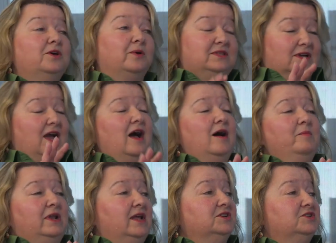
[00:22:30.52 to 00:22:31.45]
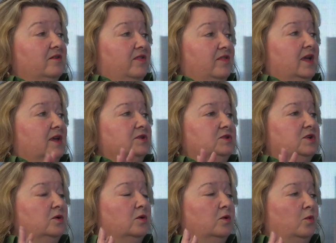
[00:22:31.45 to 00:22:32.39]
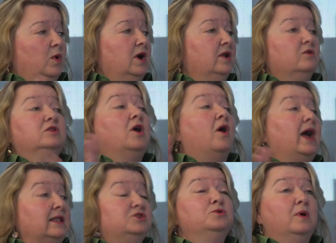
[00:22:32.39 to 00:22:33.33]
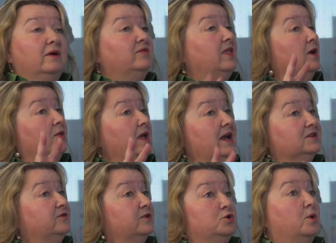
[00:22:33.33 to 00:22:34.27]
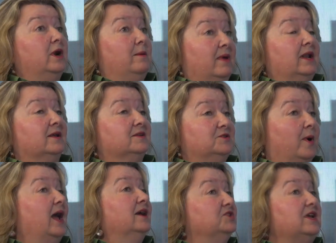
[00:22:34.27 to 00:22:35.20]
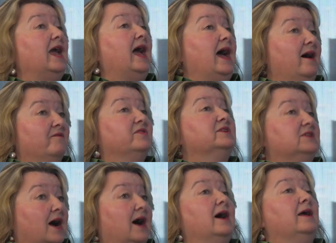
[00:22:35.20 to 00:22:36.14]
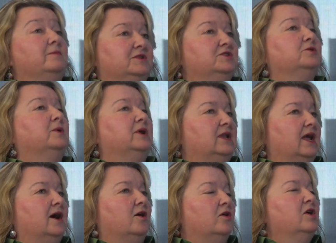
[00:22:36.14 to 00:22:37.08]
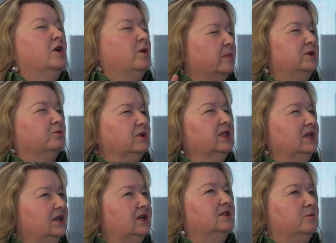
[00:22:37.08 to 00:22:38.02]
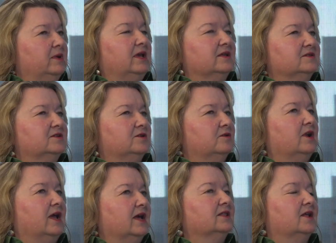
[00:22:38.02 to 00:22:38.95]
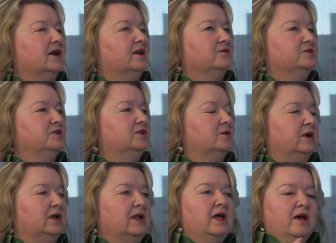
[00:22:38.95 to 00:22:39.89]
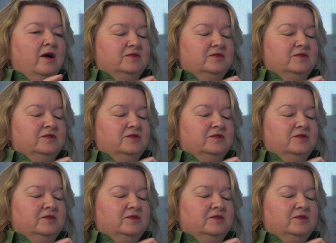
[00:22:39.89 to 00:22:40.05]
So it's a combination of things. One, no, I do have, they only ask for 20 minutes, so I actually have the time to do it now. But you really need to be considered a headliner to do it.